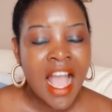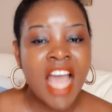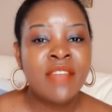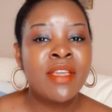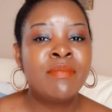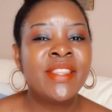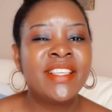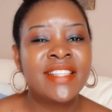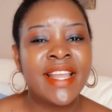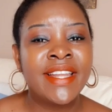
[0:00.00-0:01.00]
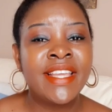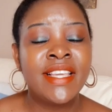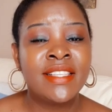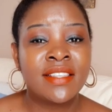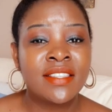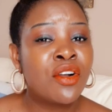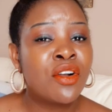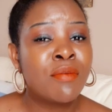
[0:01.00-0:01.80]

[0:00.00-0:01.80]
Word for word: and maybe this lady is a single